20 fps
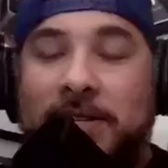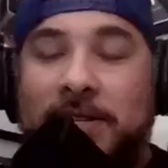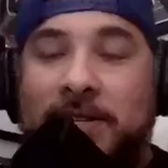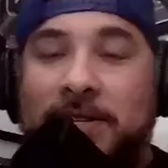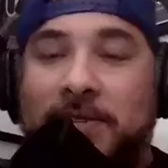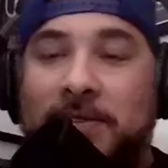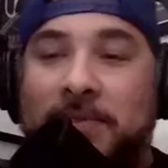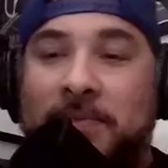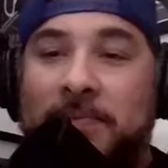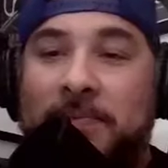
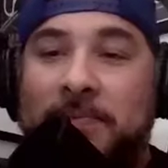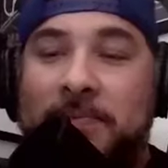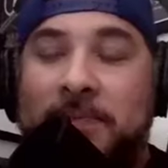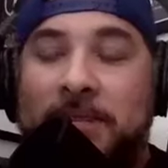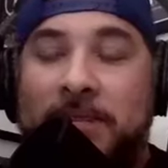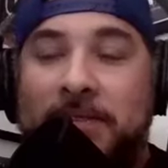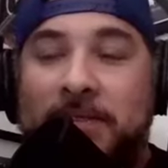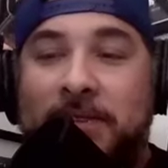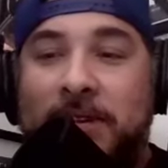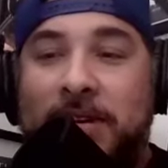awesome.
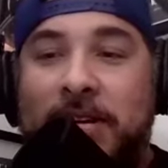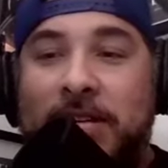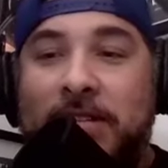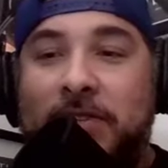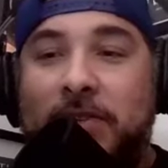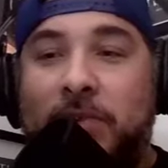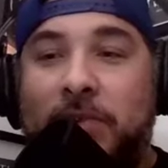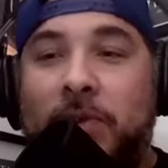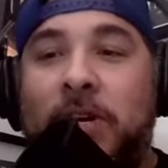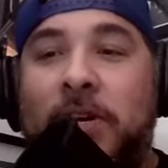That's great.
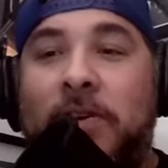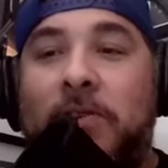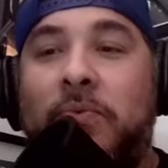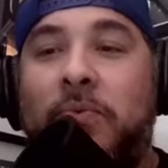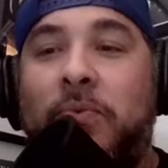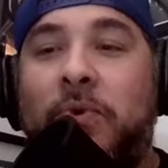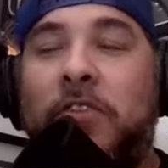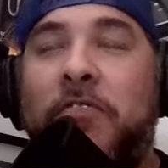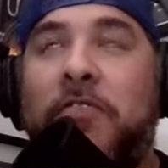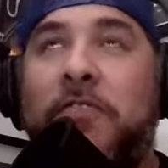So
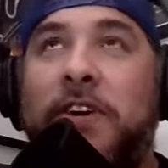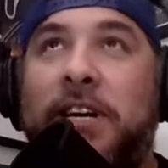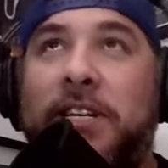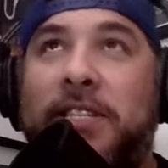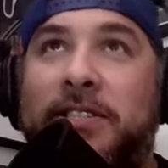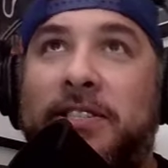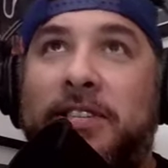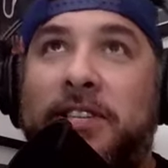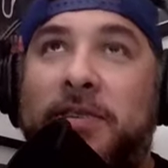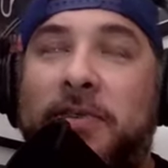what
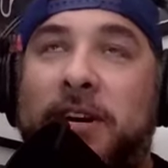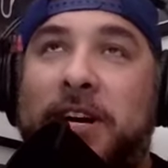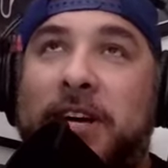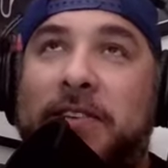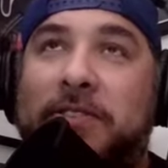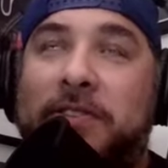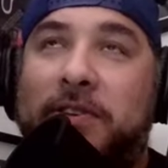advice do you have?